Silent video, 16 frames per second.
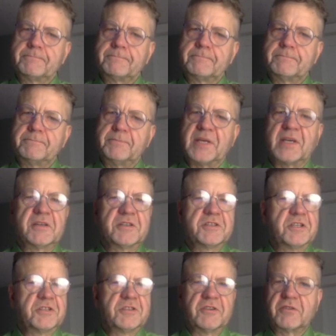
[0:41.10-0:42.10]
Because she
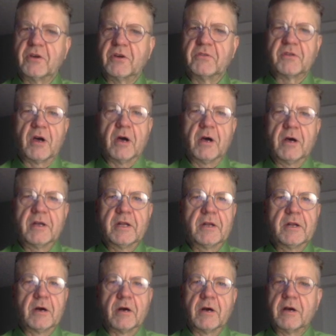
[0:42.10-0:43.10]
just goes on and
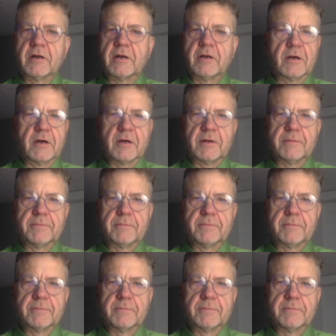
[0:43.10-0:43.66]
on and on.